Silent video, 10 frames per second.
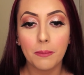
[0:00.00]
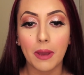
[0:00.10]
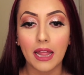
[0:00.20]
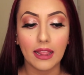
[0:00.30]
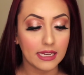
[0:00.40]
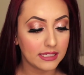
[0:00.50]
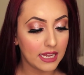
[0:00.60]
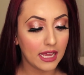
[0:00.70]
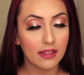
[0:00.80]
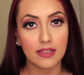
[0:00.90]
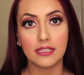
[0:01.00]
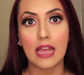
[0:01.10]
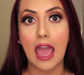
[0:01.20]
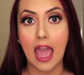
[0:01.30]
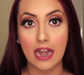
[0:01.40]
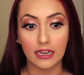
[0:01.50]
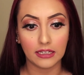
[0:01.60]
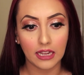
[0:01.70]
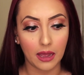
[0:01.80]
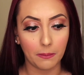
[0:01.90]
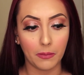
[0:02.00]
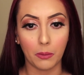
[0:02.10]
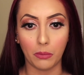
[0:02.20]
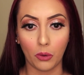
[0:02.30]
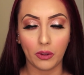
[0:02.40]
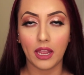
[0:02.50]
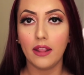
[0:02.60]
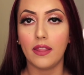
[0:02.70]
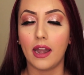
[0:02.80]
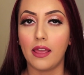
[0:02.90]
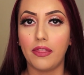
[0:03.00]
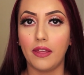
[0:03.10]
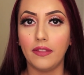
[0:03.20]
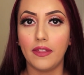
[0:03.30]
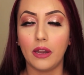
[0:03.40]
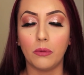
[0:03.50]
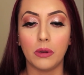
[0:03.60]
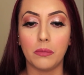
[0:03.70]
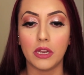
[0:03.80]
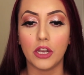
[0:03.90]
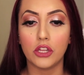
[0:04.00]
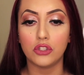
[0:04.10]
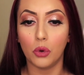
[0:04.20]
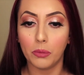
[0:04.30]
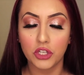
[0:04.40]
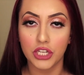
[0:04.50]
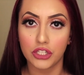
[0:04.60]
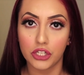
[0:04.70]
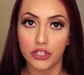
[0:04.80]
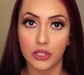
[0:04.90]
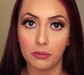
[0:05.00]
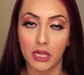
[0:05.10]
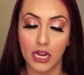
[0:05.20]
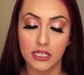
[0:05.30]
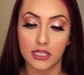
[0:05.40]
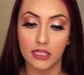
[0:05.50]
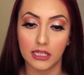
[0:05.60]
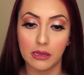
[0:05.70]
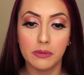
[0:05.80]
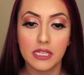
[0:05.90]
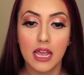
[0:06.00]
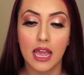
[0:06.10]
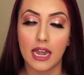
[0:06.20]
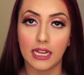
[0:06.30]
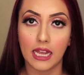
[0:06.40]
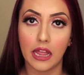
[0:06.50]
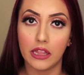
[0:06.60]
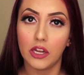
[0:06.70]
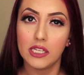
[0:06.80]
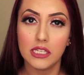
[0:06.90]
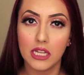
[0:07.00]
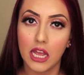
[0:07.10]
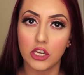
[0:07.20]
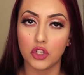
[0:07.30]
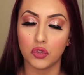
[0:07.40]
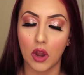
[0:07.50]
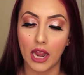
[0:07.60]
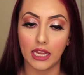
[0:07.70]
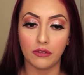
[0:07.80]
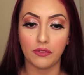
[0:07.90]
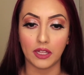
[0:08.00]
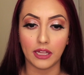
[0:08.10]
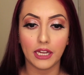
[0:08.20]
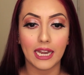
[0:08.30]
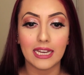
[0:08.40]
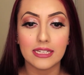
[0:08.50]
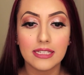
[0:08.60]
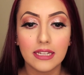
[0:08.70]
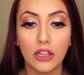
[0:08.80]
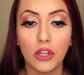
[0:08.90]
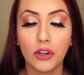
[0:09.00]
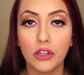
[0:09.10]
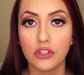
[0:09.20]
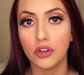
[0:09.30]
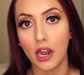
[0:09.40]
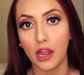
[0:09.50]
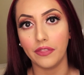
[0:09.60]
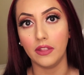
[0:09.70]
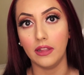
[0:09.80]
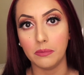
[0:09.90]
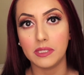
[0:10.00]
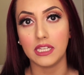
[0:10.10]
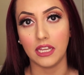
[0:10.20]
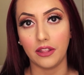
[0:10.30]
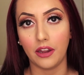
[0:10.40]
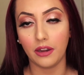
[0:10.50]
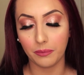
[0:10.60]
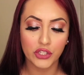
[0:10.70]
But let's say this hadn't come broken, then I think that it would have been so much easier to apply to the lips. And again, there isn't that drying feeling, and it doesn't look dry on the lips either.